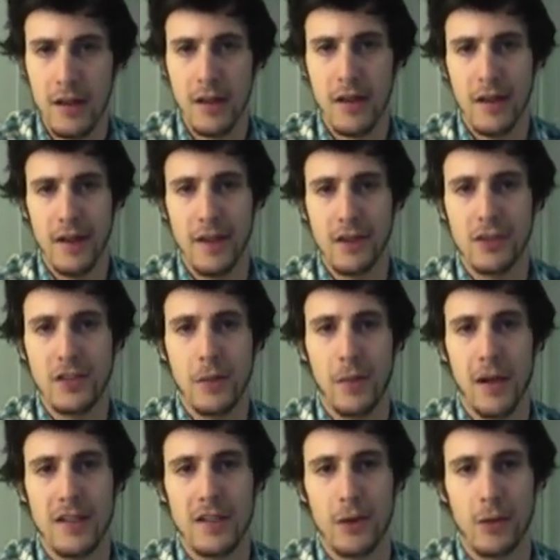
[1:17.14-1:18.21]
Il
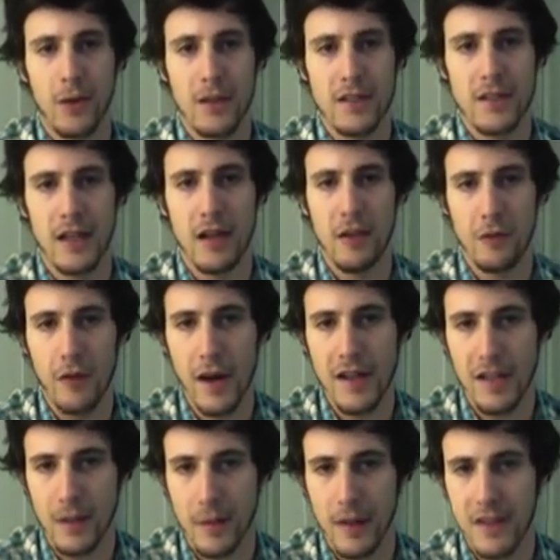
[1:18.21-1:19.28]
Sorpasso runs on a
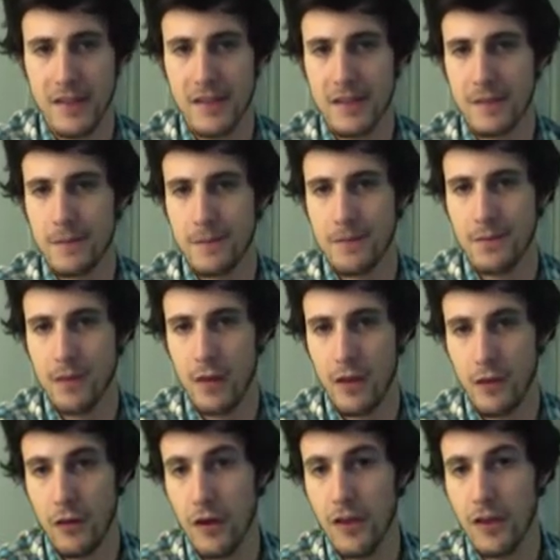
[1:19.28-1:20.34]
frantic pace.
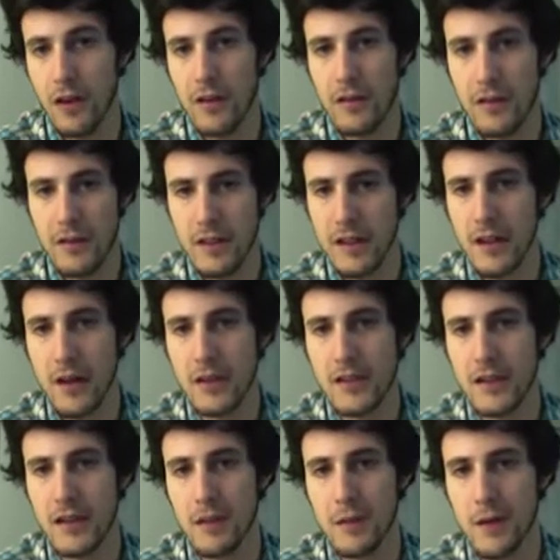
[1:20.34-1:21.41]
Further, he notes
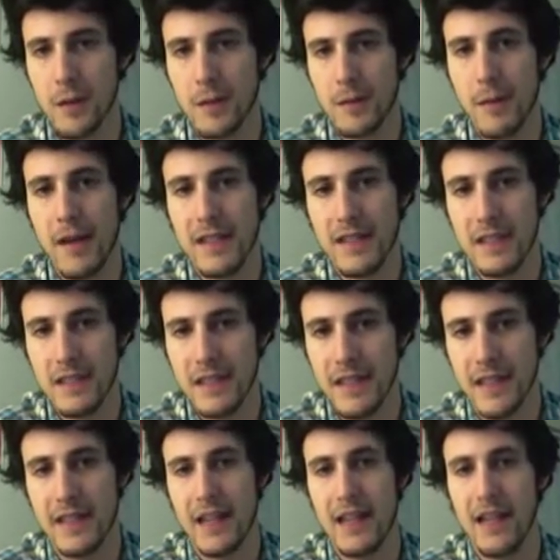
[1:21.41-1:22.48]
that the film's pace is
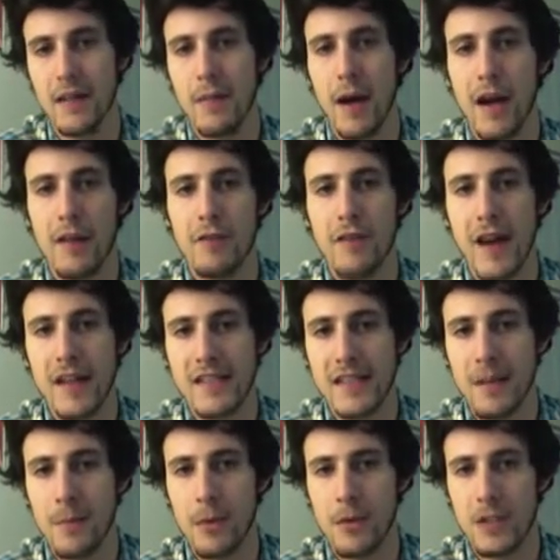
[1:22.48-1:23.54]
dictated by a
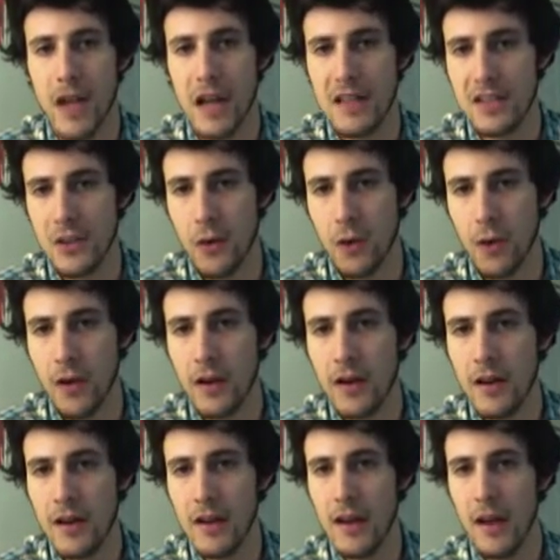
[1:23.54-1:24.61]
fast-tempo jazz score
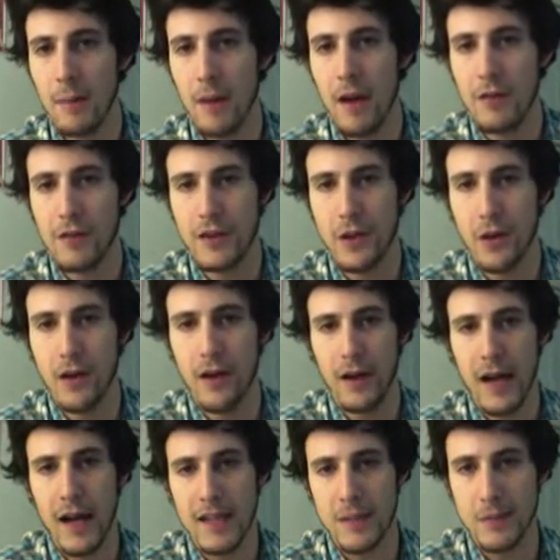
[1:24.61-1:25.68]
and by Vittorio
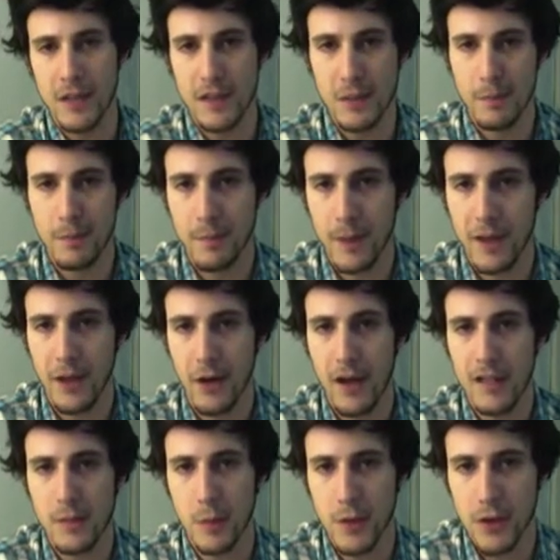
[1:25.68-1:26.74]
Gassman's
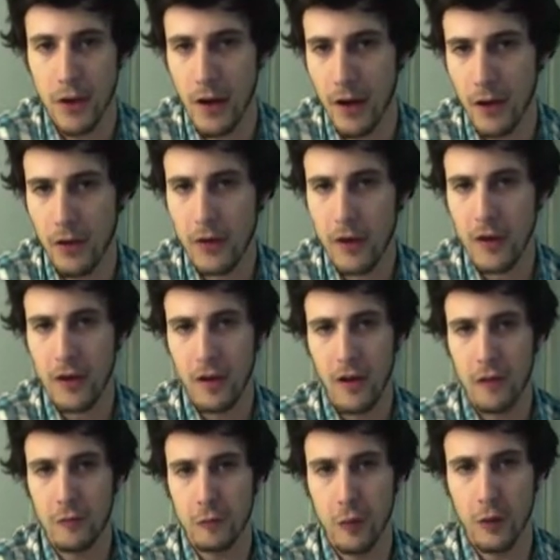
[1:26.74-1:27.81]
picaresque portrayal
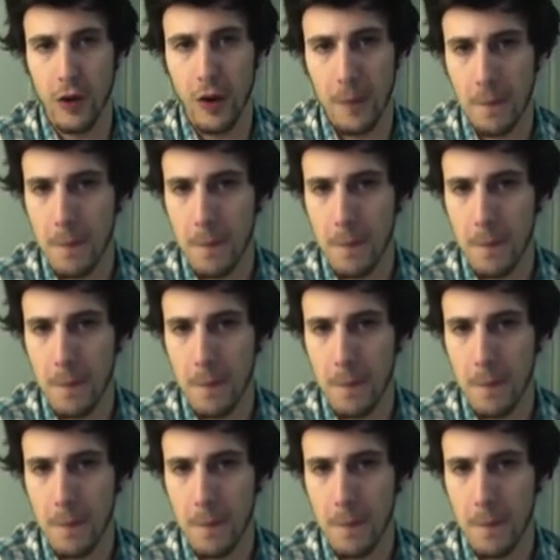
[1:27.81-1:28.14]
of Bruno.